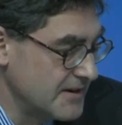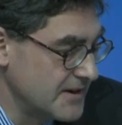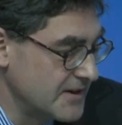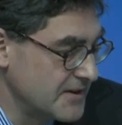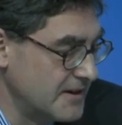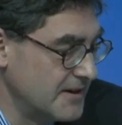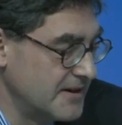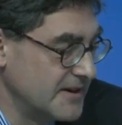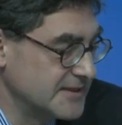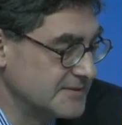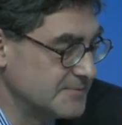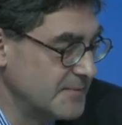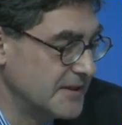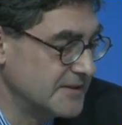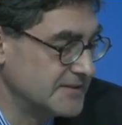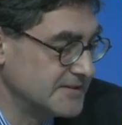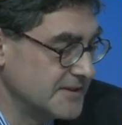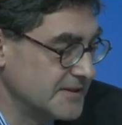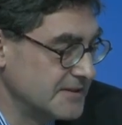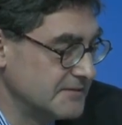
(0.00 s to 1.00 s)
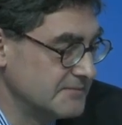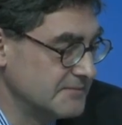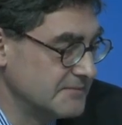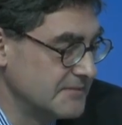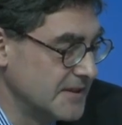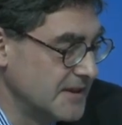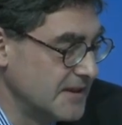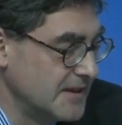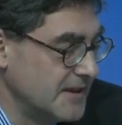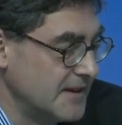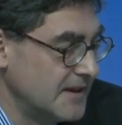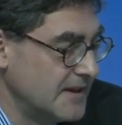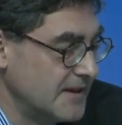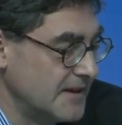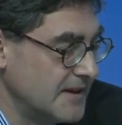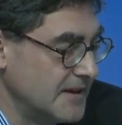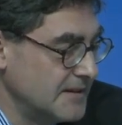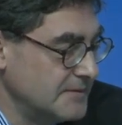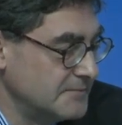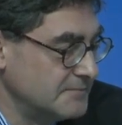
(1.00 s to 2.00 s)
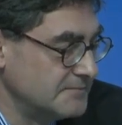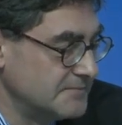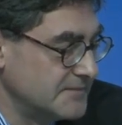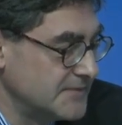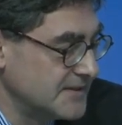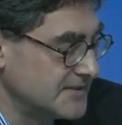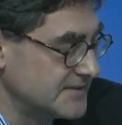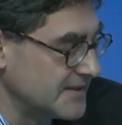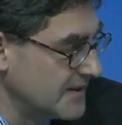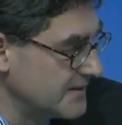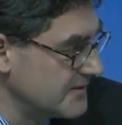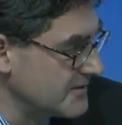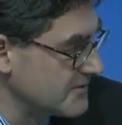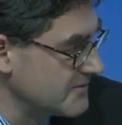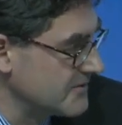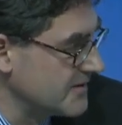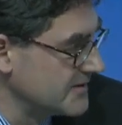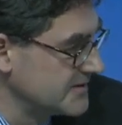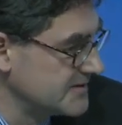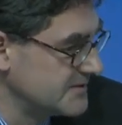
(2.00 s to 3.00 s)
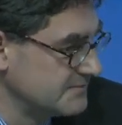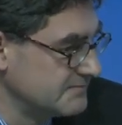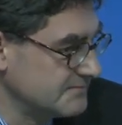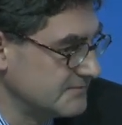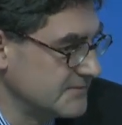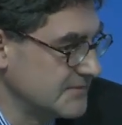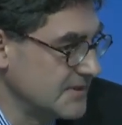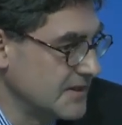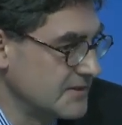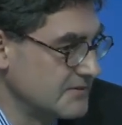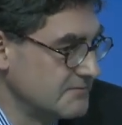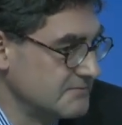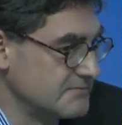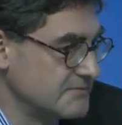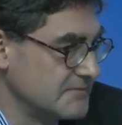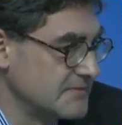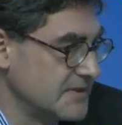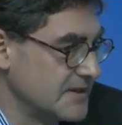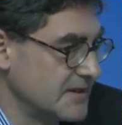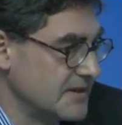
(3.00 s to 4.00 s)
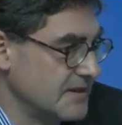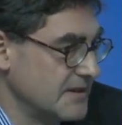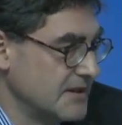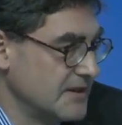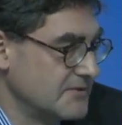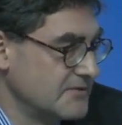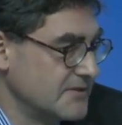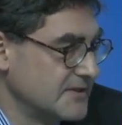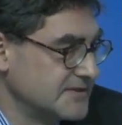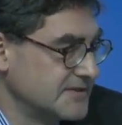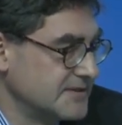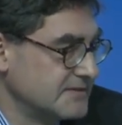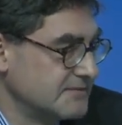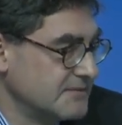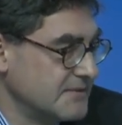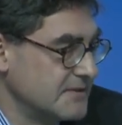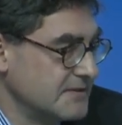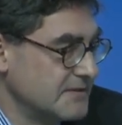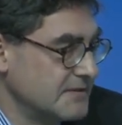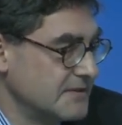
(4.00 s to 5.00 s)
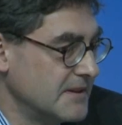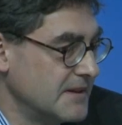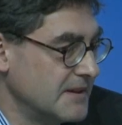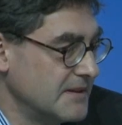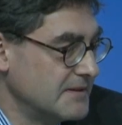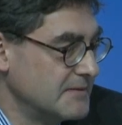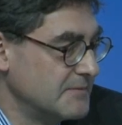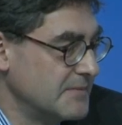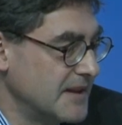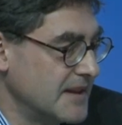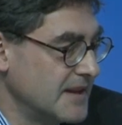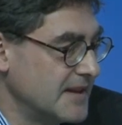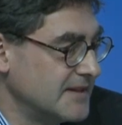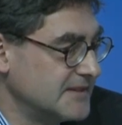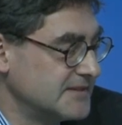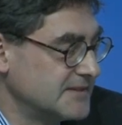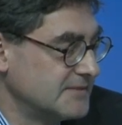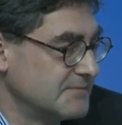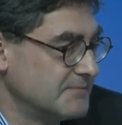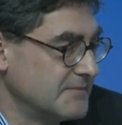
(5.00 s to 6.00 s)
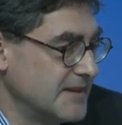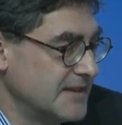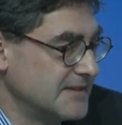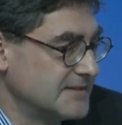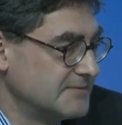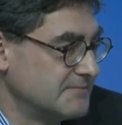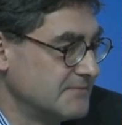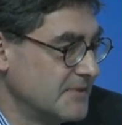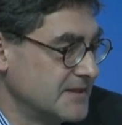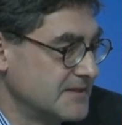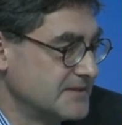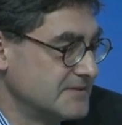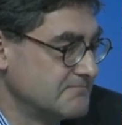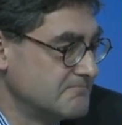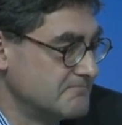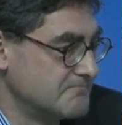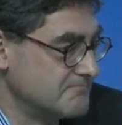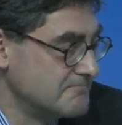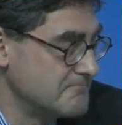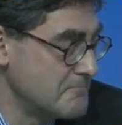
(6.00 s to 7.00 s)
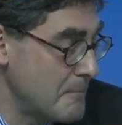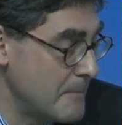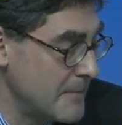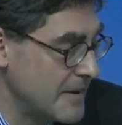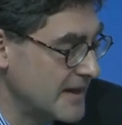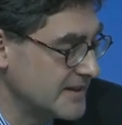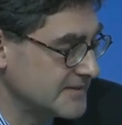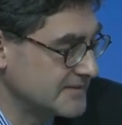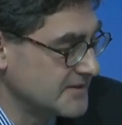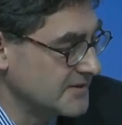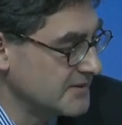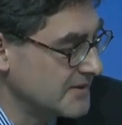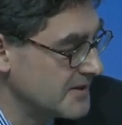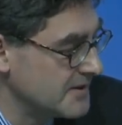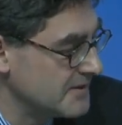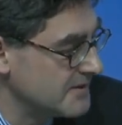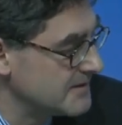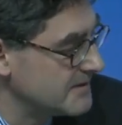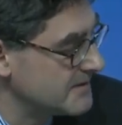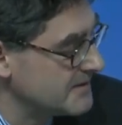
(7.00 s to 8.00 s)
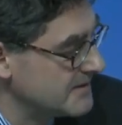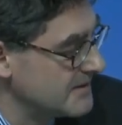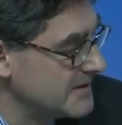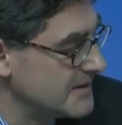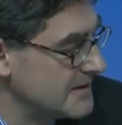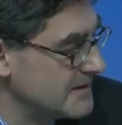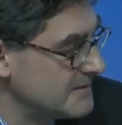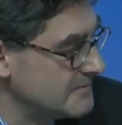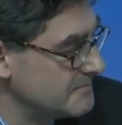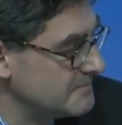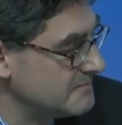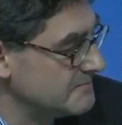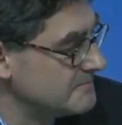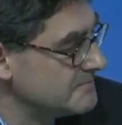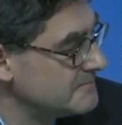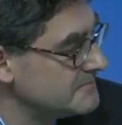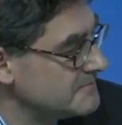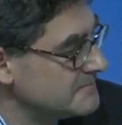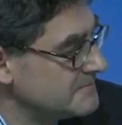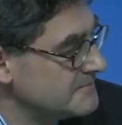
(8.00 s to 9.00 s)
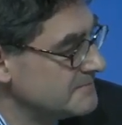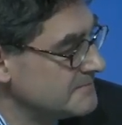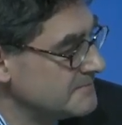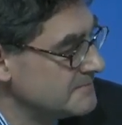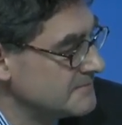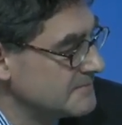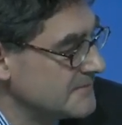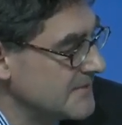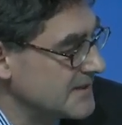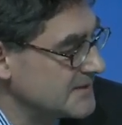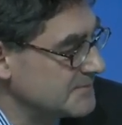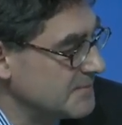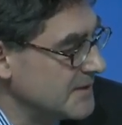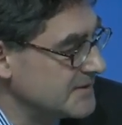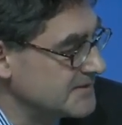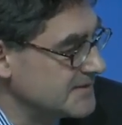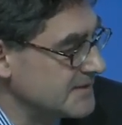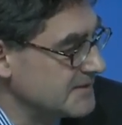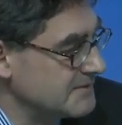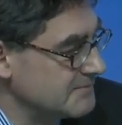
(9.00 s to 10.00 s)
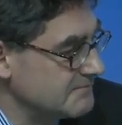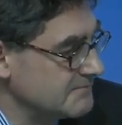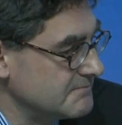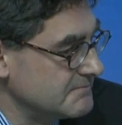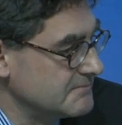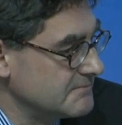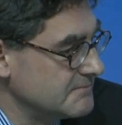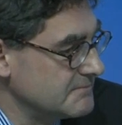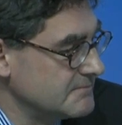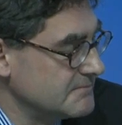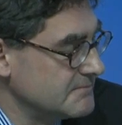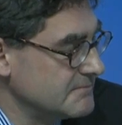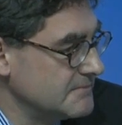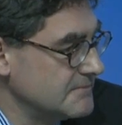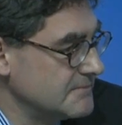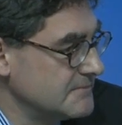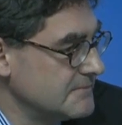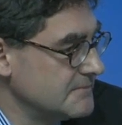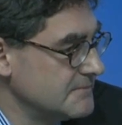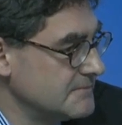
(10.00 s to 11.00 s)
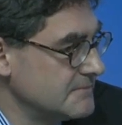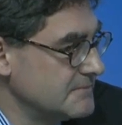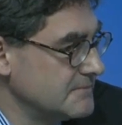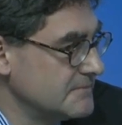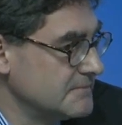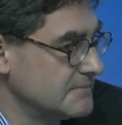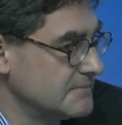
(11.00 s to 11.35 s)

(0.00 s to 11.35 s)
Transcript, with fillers: good at exposing um, dissent across, uh, across uh, the Middle East. It's much less good at um, exposing mm,